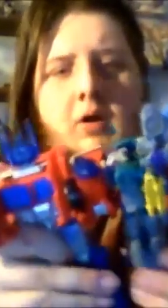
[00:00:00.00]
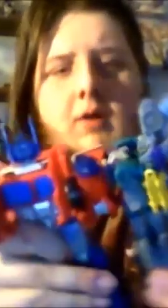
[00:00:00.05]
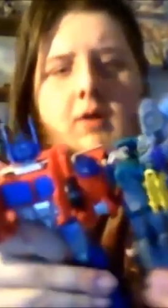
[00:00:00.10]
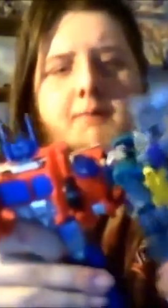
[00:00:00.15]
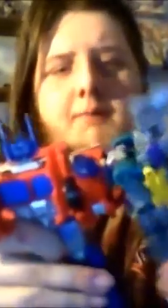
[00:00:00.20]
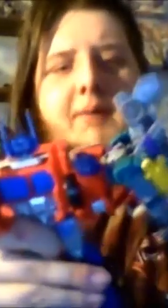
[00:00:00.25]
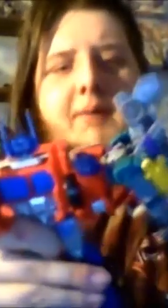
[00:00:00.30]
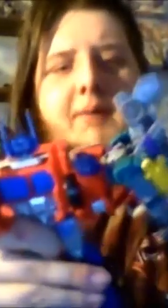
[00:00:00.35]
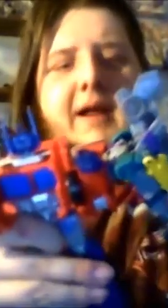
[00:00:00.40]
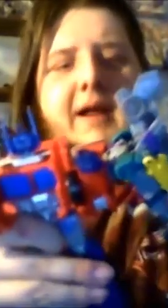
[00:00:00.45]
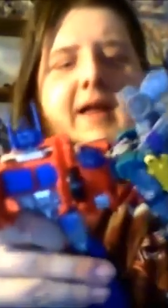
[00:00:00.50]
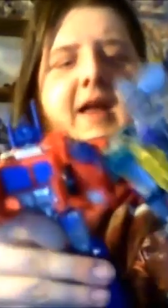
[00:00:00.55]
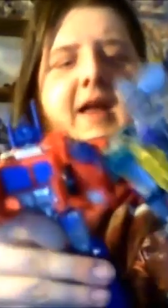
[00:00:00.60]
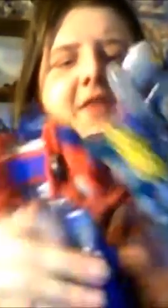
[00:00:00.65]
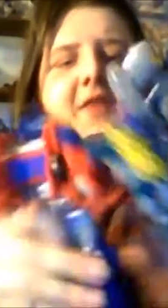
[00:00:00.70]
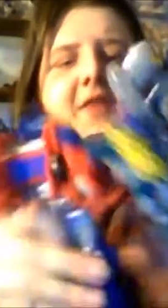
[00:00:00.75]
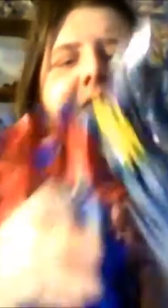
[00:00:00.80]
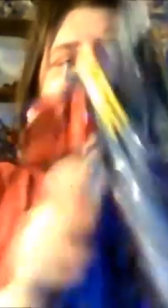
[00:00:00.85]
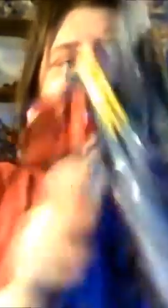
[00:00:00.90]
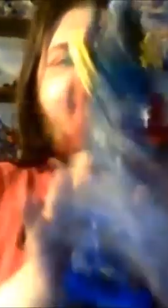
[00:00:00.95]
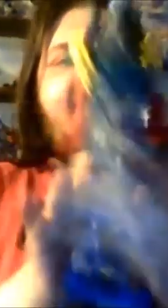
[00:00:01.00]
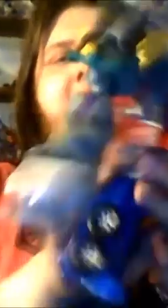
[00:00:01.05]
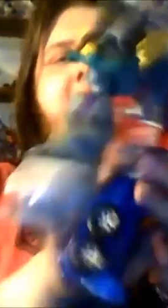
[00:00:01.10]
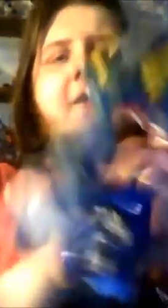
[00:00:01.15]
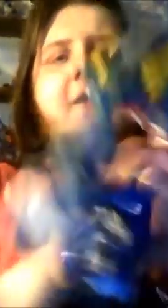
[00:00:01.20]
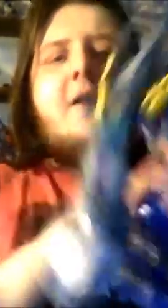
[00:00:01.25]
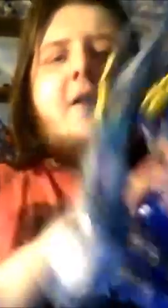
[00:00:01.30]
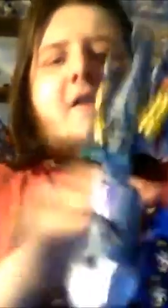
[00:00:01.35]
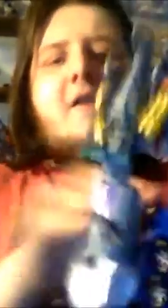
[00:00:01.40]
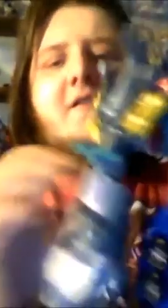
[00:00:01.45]
But I like that. He
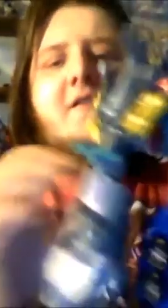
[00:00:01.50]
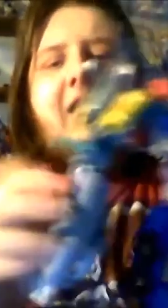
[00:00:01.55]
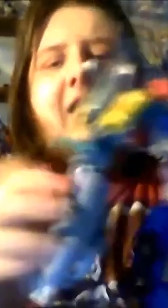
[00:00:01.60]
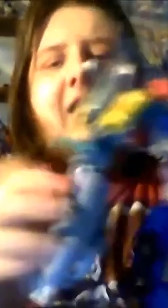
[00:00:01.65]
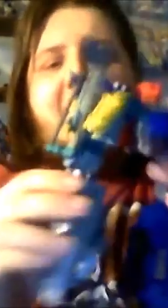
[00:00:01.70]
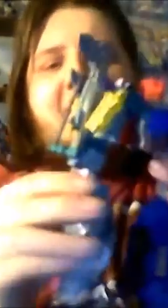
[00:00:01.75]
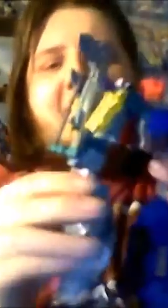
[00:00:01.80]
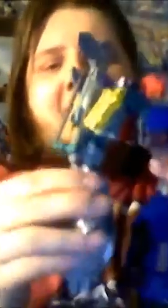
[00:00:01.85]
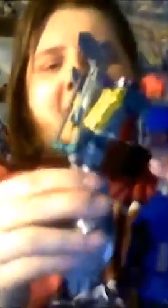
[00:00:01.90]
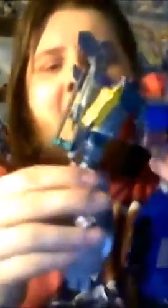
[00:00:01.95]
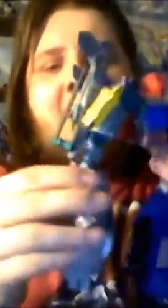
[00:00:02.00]
looks nice as an